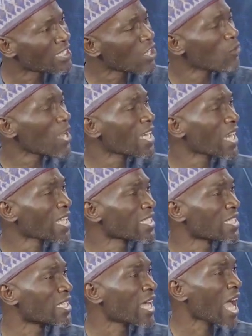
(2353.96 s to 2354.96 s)
There will be
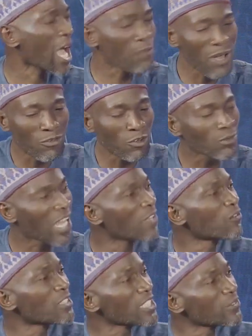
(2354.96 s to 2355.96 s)
anarchy. Apart from that,
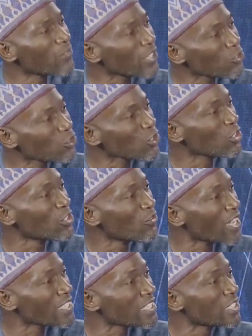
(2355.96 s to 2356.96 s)
even the infrastructure of
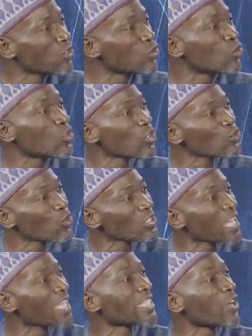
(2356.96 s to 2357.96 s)
university, you just go on
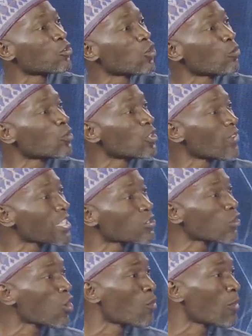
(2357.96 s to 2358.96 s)
strike and there will not be
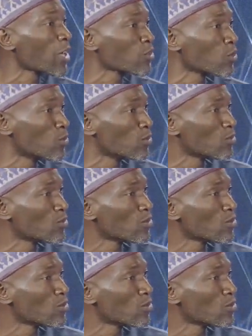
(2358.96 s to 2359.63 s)
university to come back to.